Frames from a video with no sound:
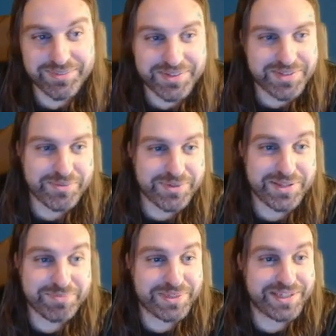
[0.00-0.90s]

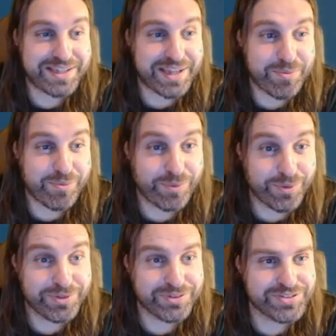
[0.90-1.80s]
It became
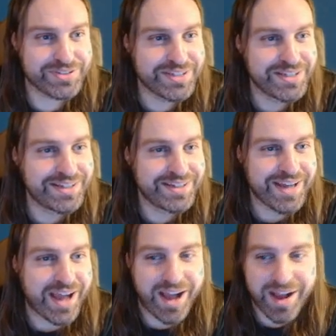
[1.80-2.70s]
worse.
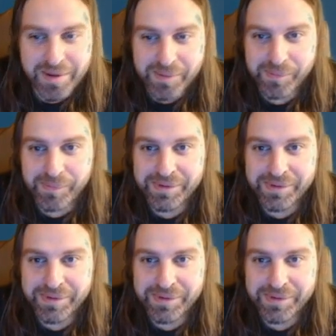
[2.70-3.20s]
How?